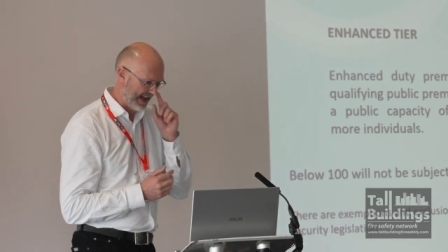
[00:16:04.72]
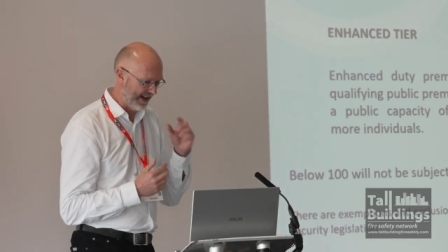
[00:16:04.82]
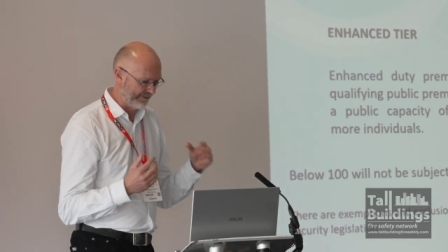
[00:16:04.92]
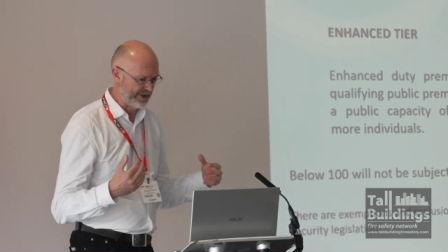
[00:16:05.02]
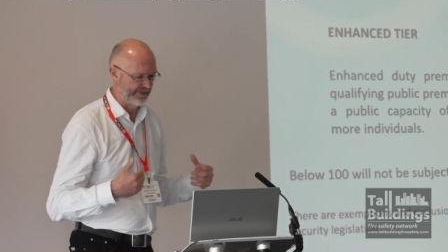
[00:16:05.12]

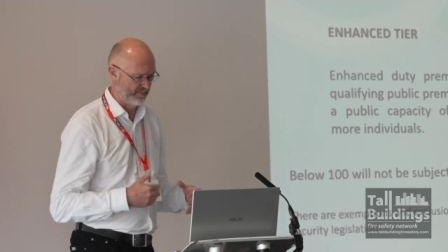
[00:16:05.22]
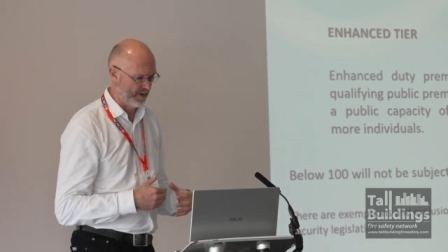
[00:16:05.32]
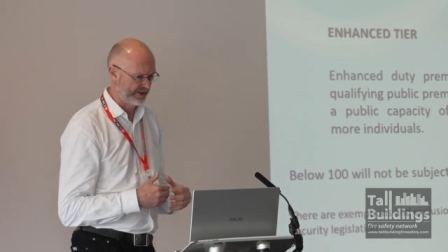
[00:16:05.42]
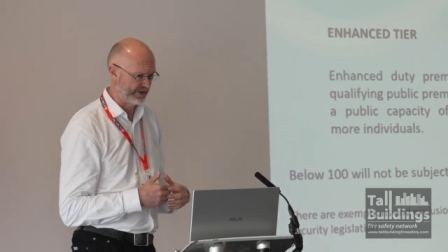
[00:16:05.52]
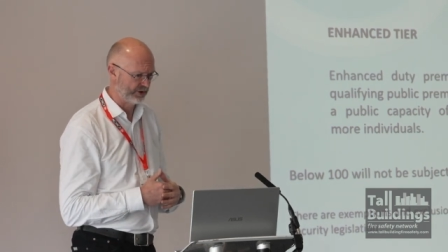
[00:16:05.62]
our vision for
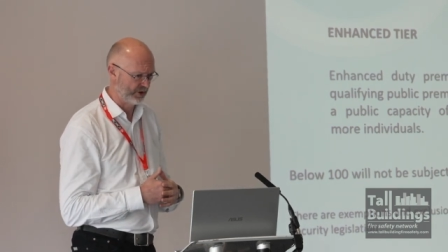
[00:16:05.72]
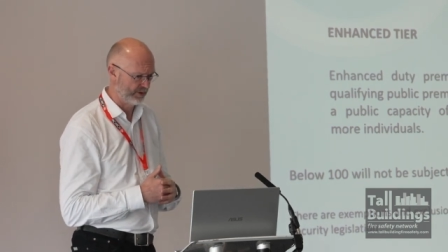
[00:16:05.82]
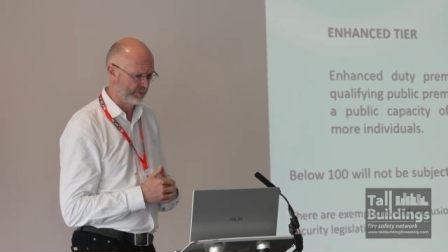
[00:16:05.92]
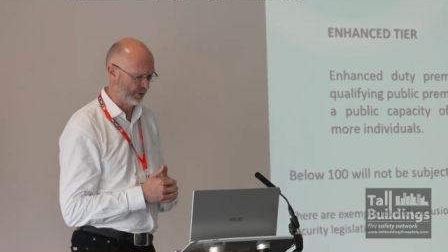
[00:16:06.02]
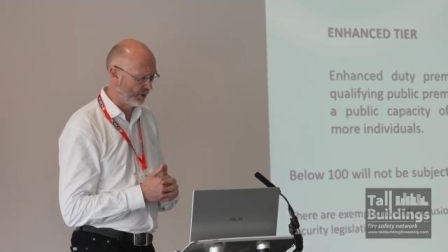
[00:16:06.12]
Martin's Law
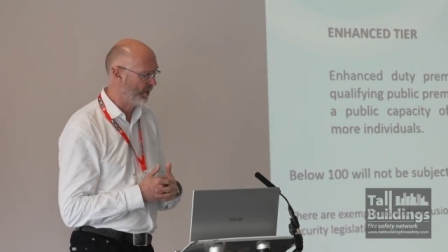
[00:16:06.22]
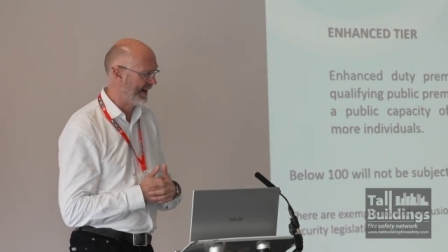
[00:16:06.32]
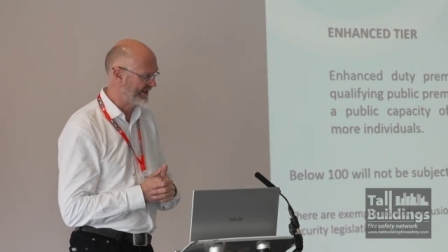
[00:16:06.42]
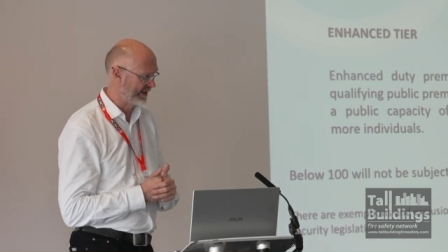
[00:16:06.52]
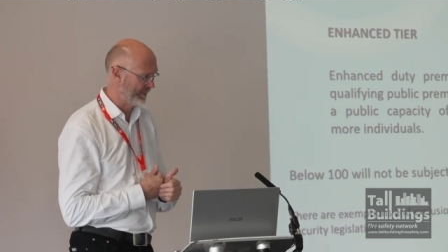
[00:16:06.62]
was
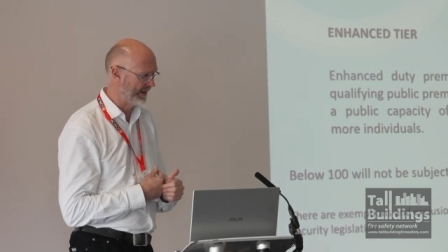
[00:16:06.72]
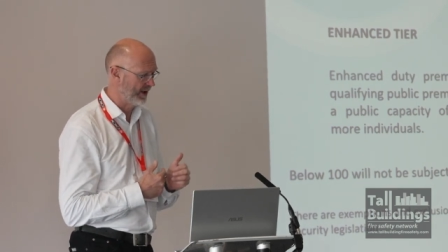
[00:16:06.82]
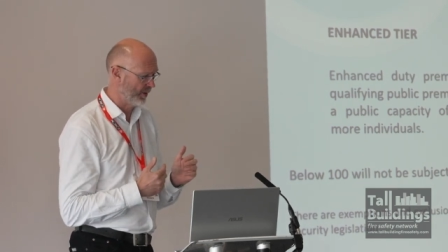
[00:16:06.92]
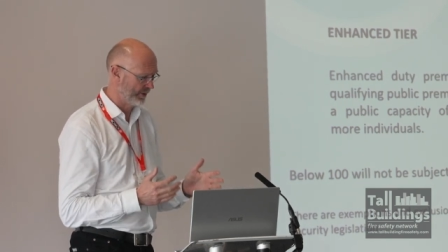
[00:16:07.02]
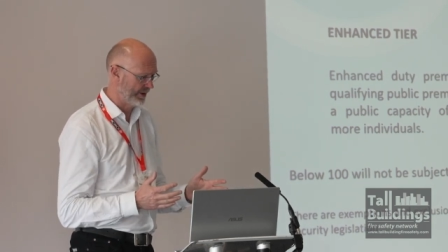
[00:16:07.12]
always that it would be
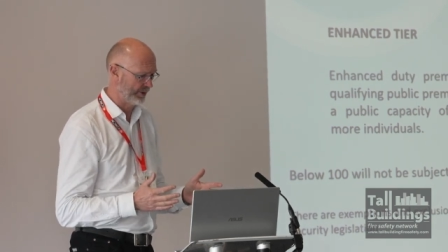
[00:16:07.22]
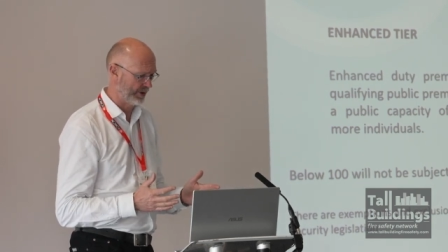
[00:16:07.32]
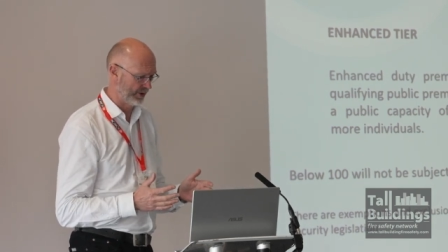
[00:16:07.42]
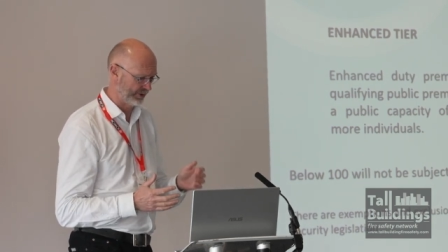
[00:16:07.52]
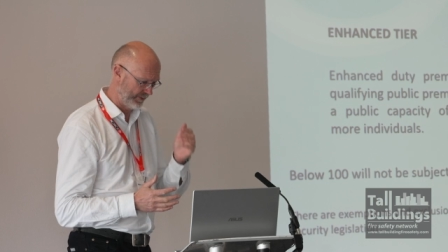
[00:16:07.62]
low or no
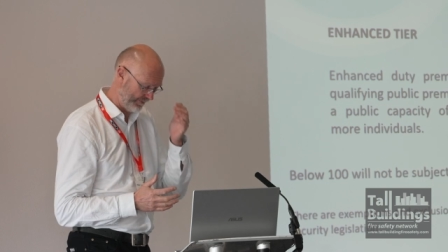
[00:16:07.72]
cost.